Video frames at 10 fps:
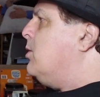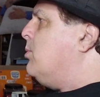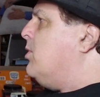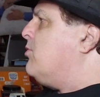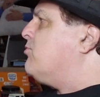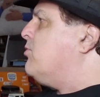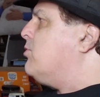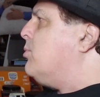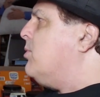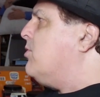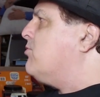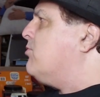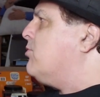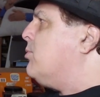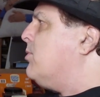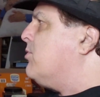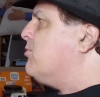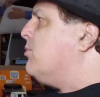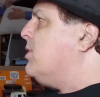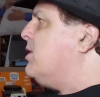Commercial.
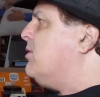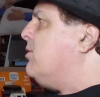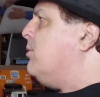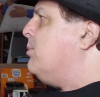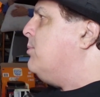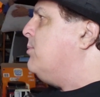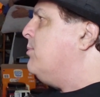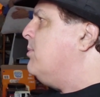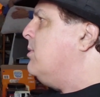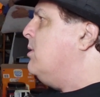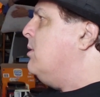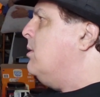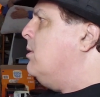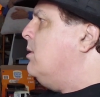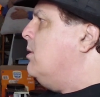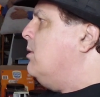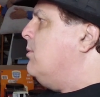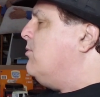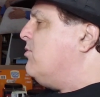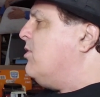What do?
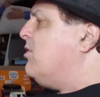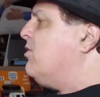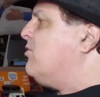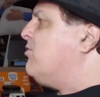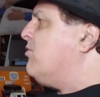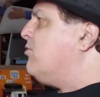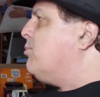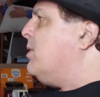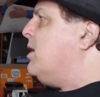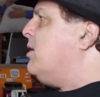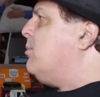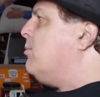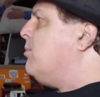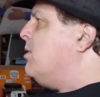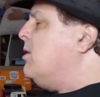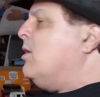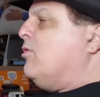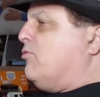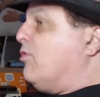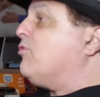Just to spend,
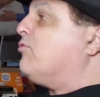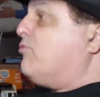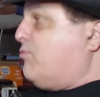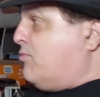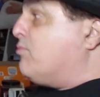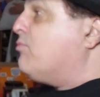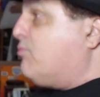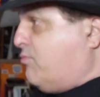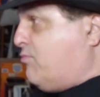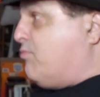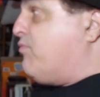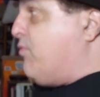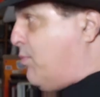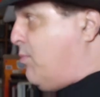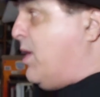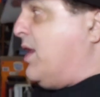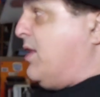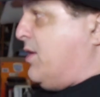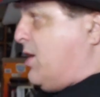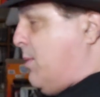just for the money
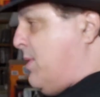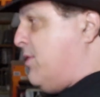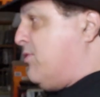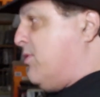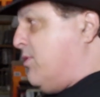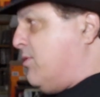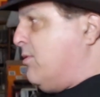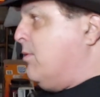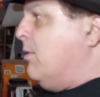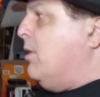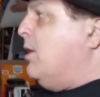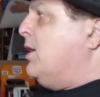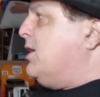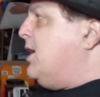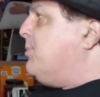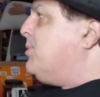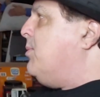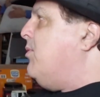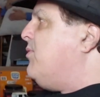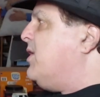to come in to keep the
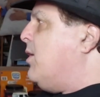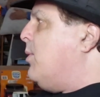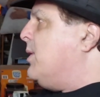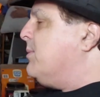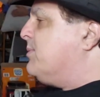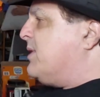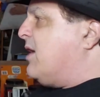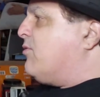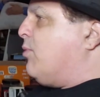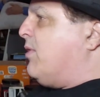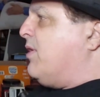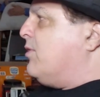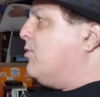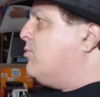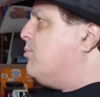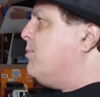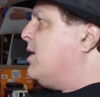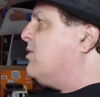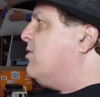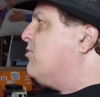movie going. That's why they
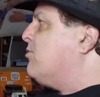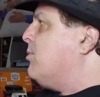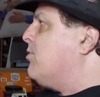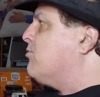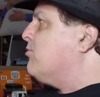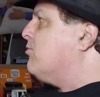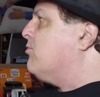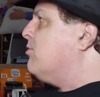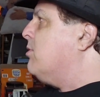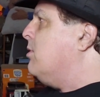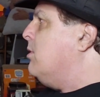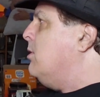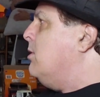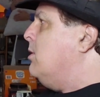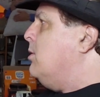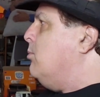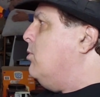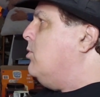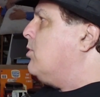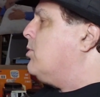make these commercials.
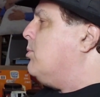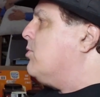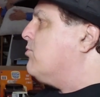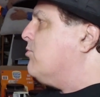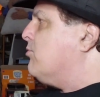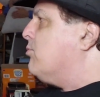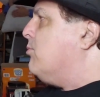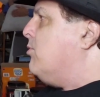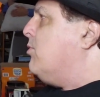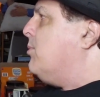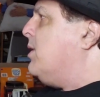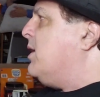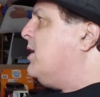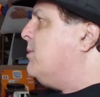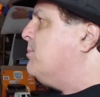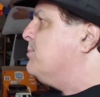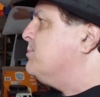More commercials. More money.